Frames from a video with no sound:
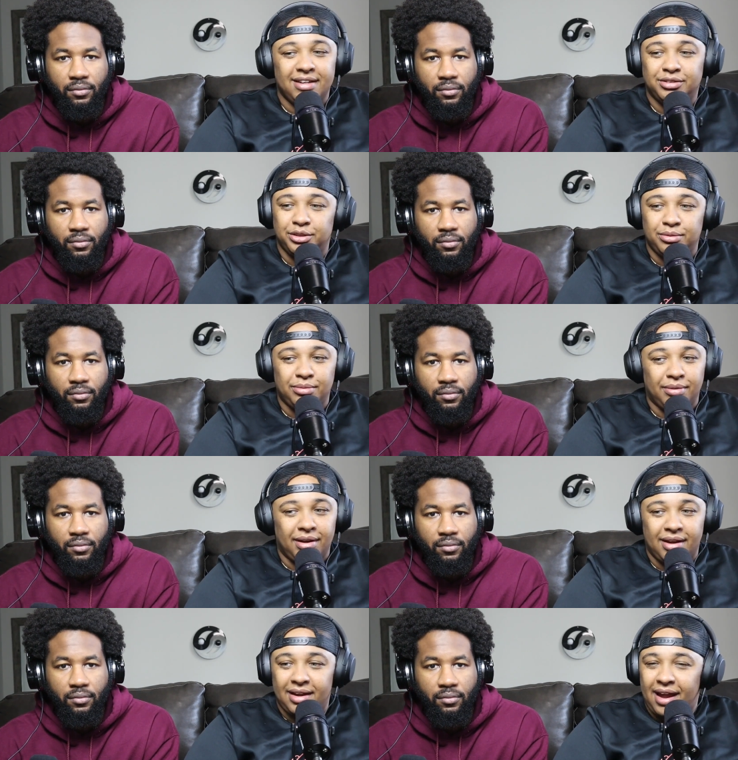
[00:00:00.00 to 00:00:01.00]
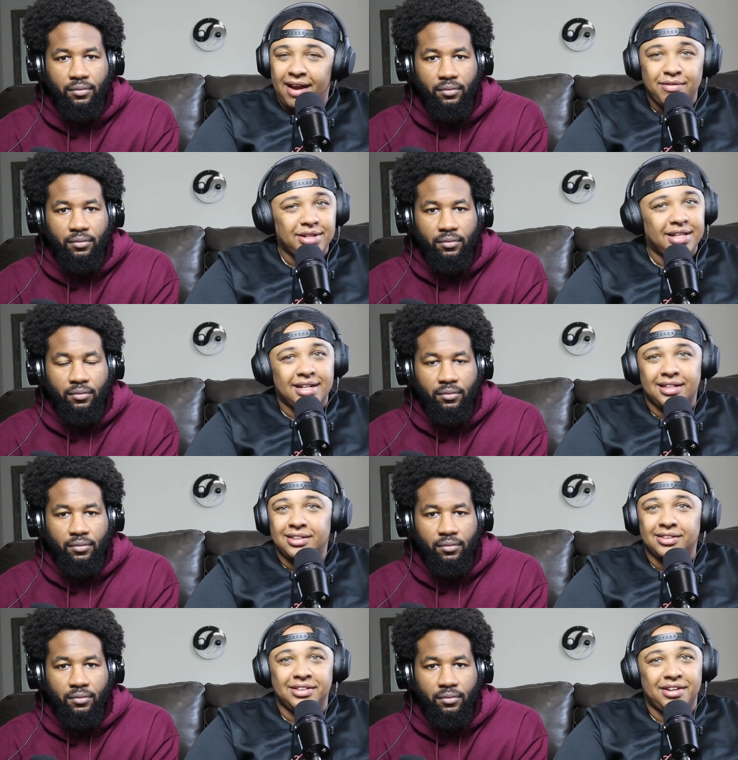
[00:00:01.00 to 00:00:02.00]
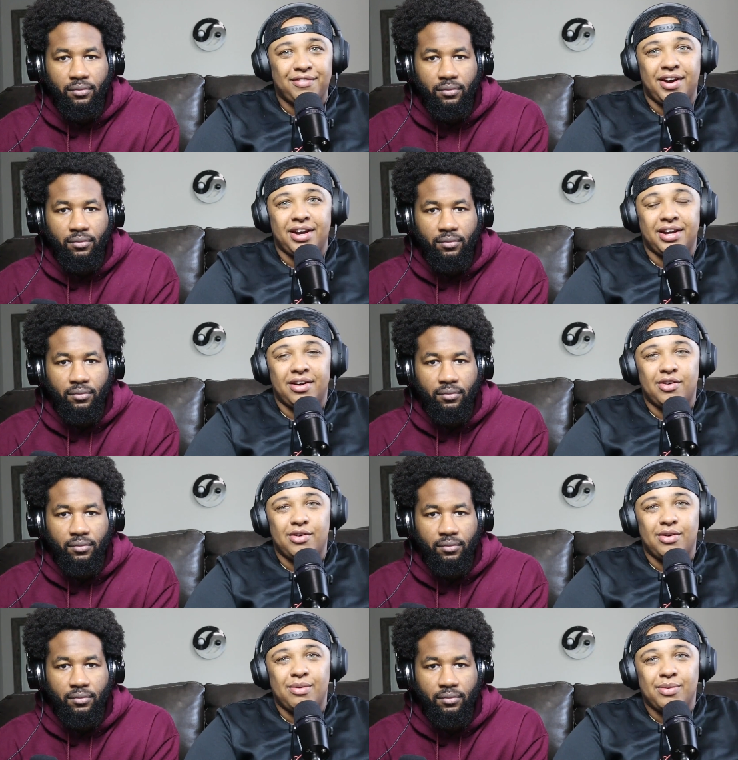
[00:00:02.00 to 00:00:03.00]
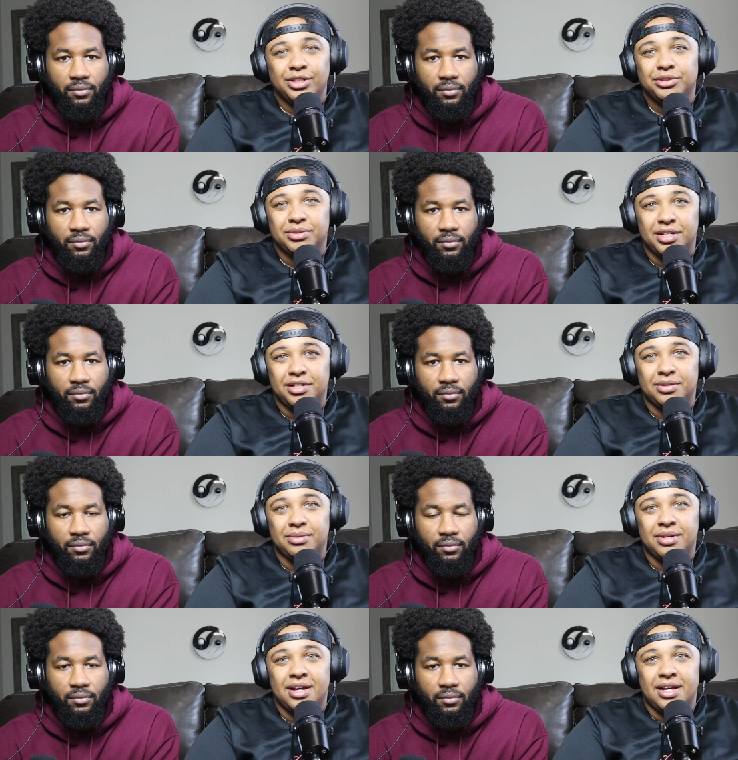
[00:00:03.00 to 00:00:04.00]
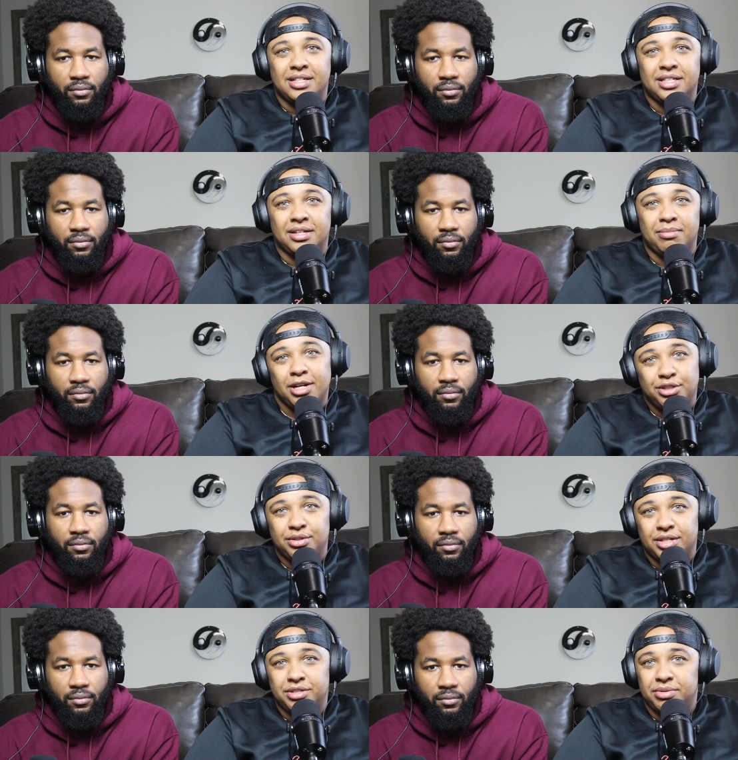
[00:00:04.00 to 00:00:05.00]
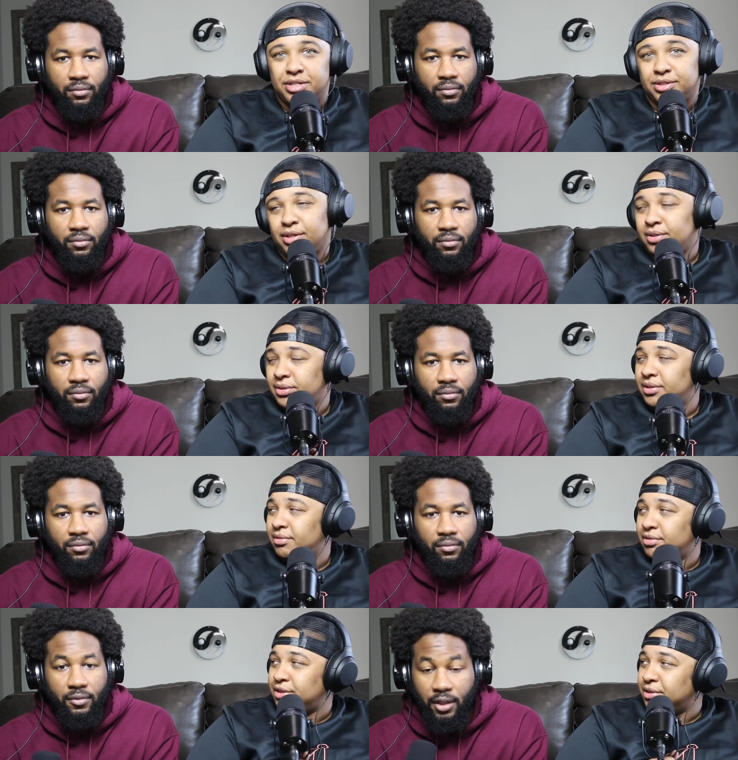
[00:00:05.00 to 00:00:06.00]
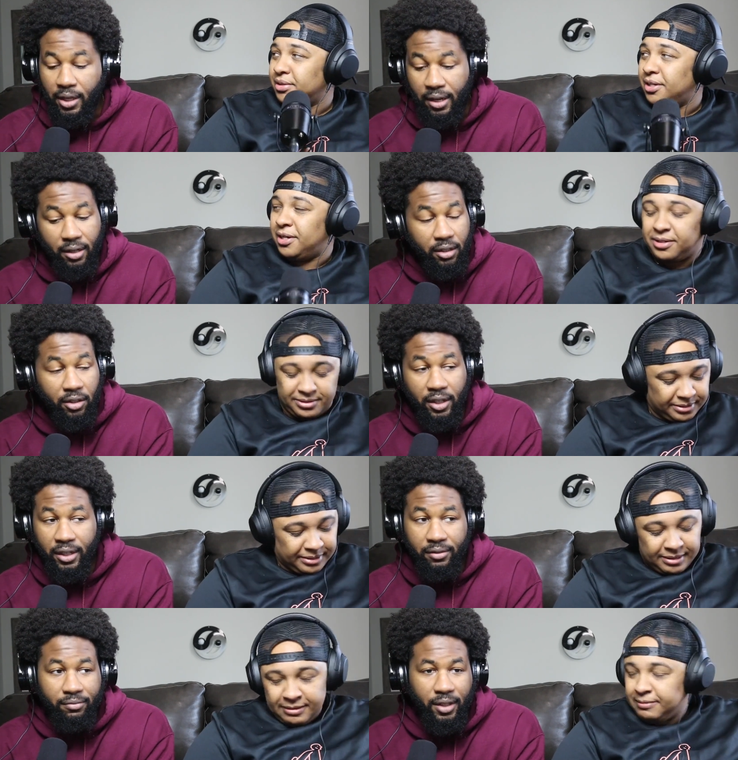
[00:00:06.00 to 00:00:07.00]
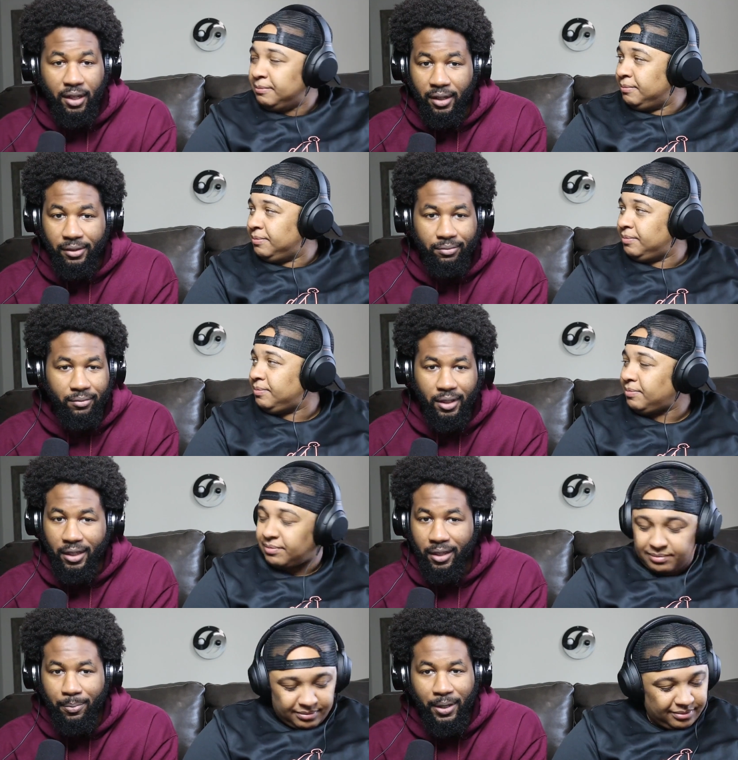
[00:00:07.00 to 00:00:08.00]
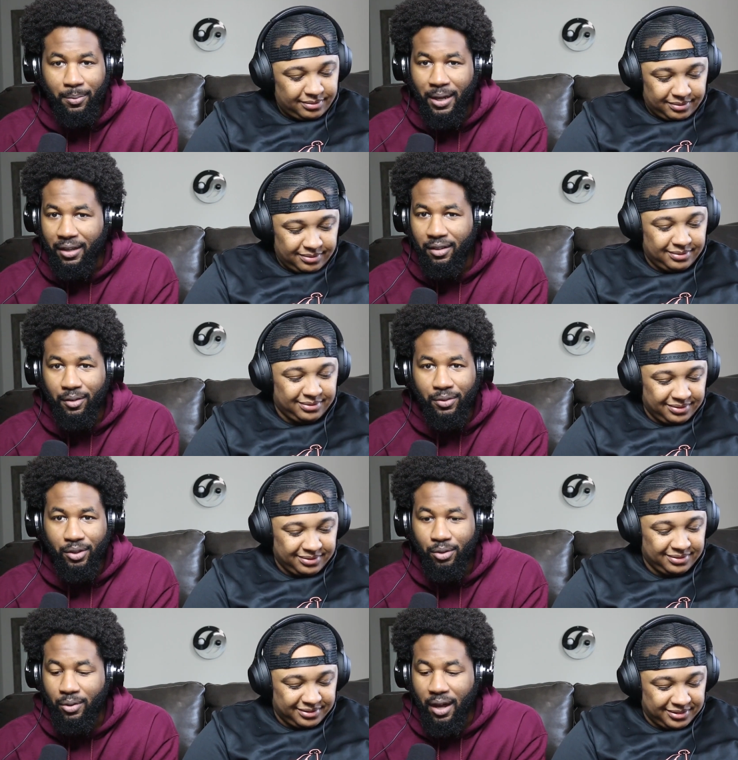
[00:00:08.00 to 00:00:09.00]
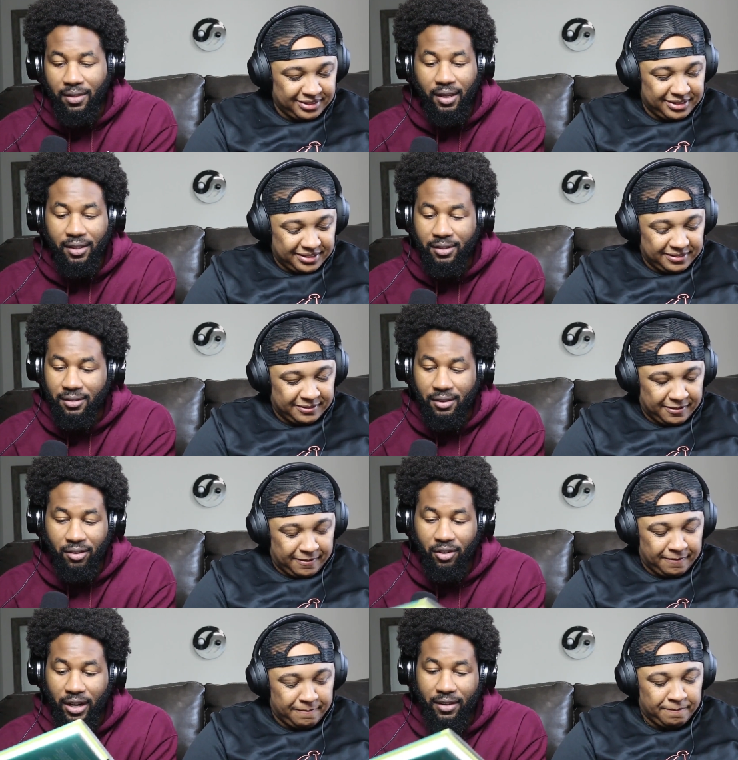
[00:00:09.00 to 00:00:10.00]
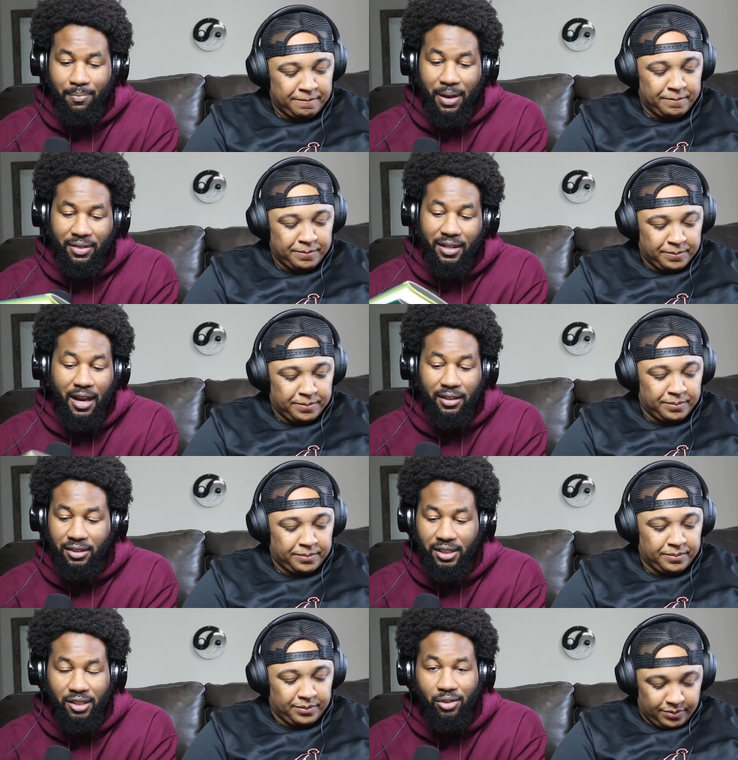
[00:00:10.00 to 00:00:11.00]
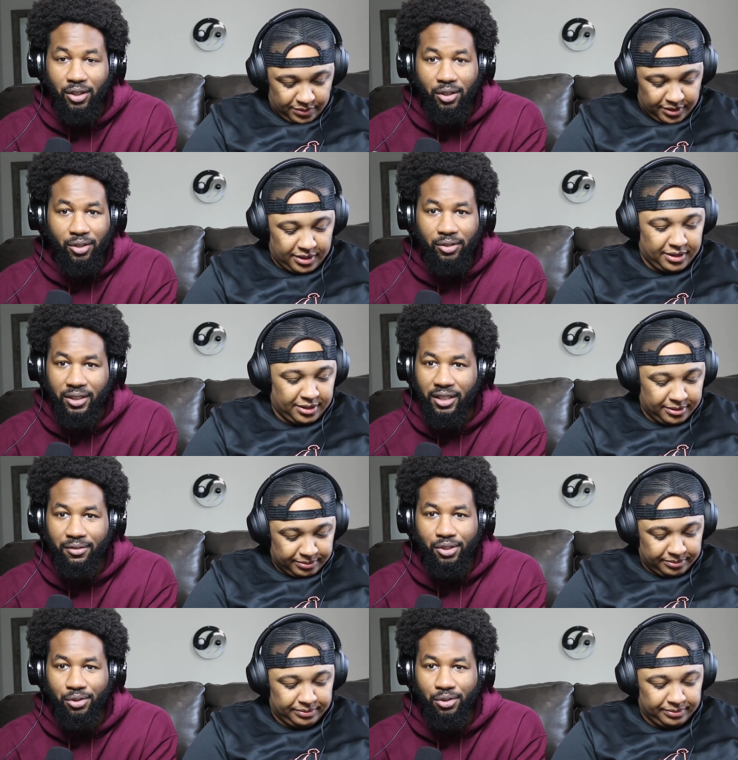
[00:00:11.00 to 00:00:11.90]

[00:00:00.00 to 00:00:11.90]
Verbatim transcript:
Speaker 1: gives you everything clearly defined out on what you can do to make sure that you hit your goals. For
Speaker 2: sure. Yeah, agreed. Uh, again, piggybacking off of you, I think it's a great methodology on goals. It gives